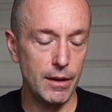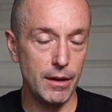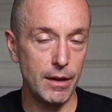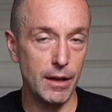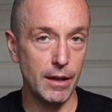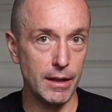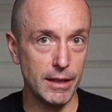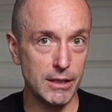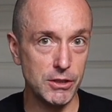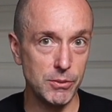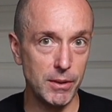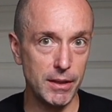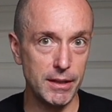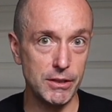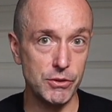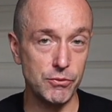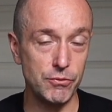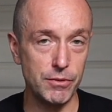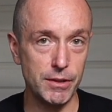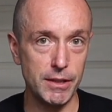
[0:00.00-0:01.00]
And that's where
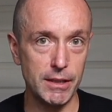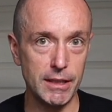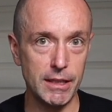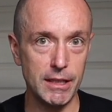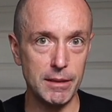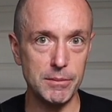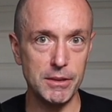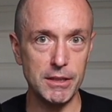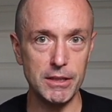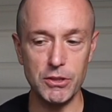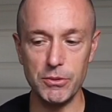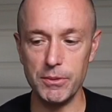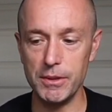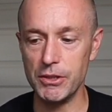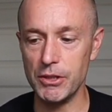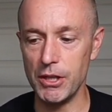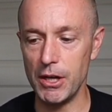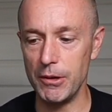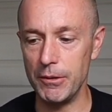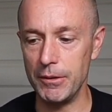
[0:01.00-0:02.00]
this really comes into
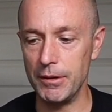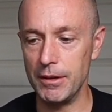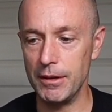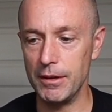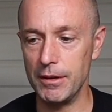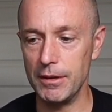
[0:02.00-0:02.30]
its own.